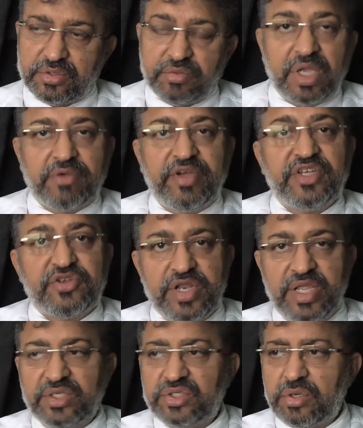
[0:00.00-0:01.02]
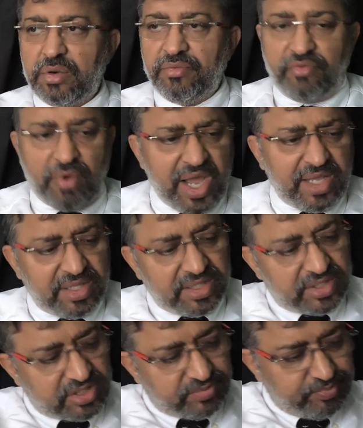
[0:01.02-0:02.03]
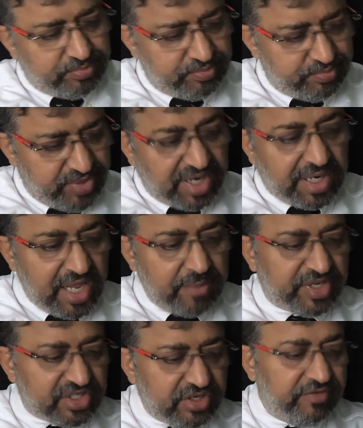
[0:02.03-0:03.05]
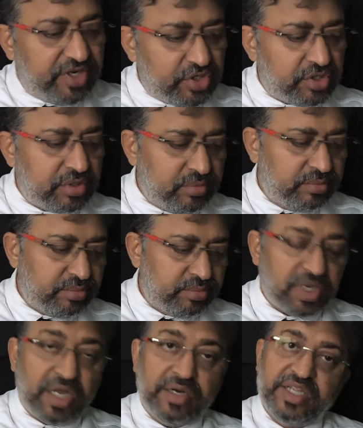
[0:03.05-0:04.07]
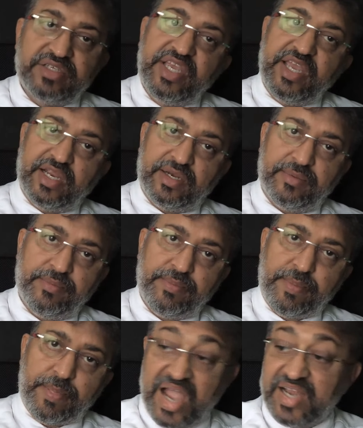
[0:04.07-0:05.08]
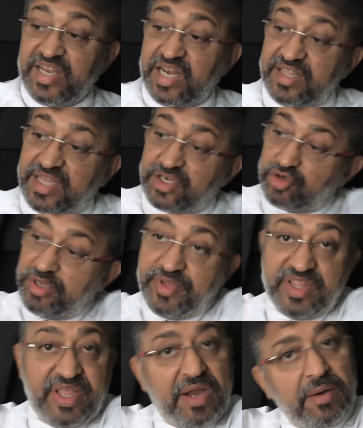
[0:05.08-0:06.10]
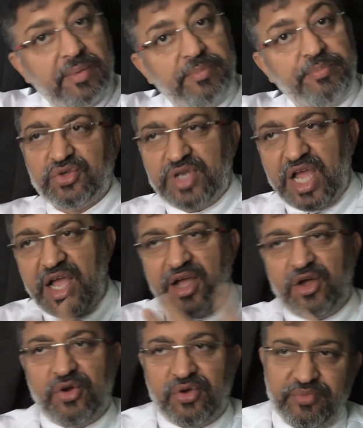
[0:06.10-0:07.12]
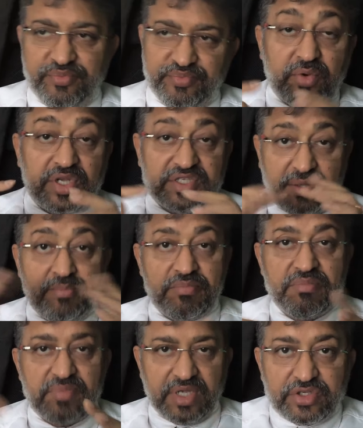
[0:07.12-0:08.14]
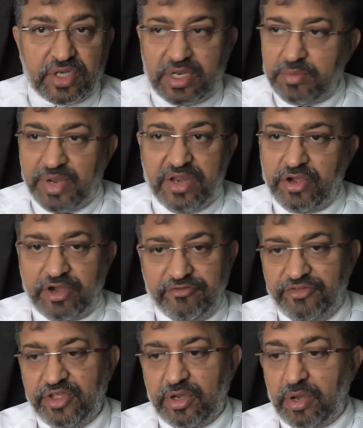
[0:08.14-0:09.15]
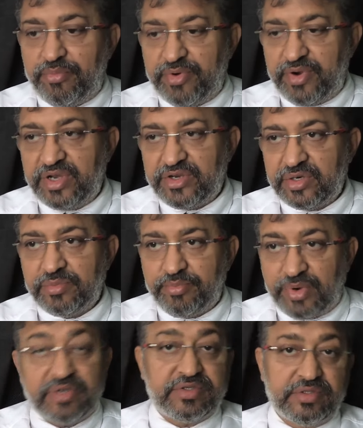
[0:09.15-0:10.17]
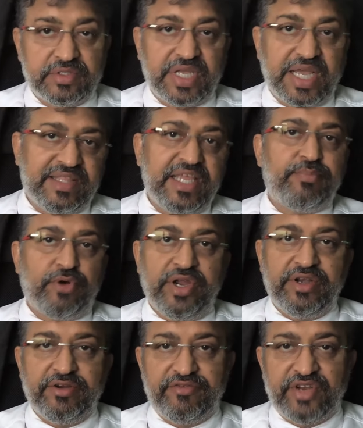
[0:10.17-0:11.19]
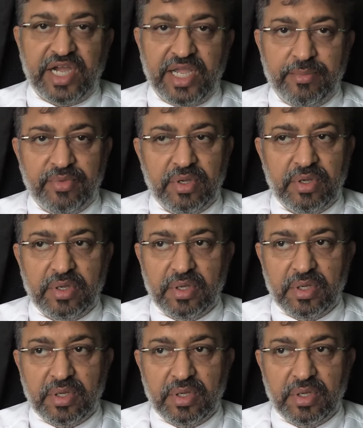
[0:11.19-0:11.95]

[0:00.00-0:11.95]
So the question is, why this pickling passivation plant is here? Ideally, that should have been there. So now it was a question, and many of the operation persons at that point of time